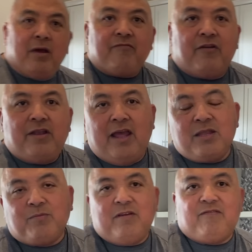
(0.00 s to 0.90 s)
My friend
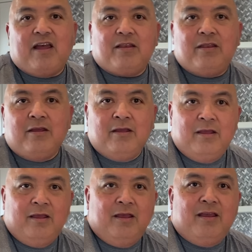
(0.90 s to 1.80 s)
asked me if I'd
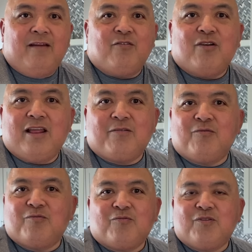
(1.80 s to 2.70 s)
ever
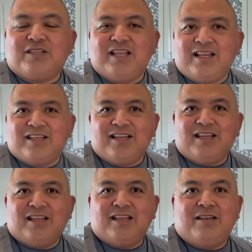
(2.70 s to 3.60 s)

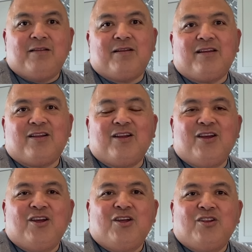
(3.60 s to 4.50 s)
resented
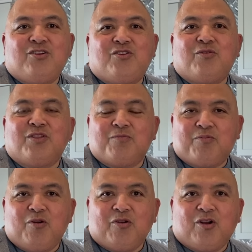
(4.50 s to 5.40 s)
doing the
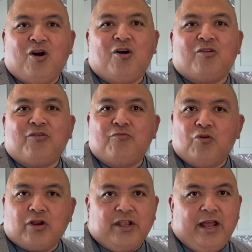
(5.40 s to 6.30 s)
protocol, working